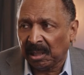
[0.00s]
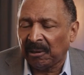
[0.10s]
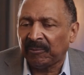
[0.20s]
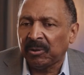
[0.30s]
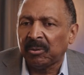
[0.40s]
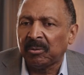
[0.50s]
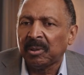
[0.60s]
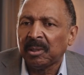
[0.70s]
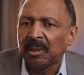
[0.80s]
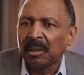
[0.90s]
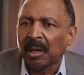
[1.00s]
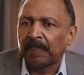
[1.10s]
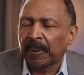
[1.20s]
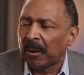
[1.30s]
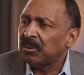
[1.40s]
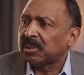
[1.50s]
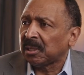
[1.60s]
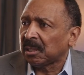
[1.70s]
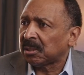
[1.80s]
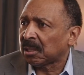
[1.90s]
Mm. And if you oppose
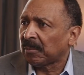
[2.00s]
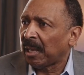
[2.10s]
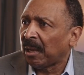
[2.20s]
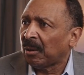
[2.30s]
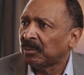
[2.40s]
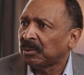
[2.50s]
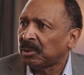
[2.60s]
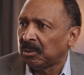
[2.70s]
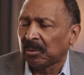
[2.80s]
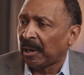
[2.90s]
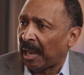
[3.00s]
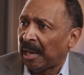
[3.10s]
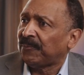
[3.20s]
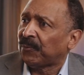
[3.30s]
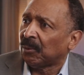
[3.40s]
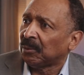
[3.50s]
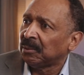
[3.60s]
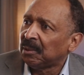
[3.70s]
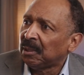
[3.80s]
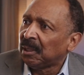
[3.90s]
this somehow, you are hateful
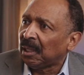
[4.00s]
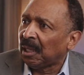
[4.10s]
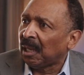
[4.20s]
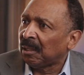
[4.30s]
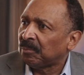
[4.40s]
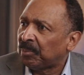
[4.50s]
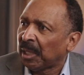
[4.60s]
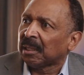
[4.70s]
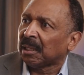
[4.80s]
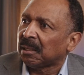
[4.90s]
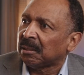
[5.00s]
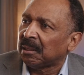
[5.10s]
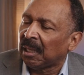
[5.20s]
and bigoted.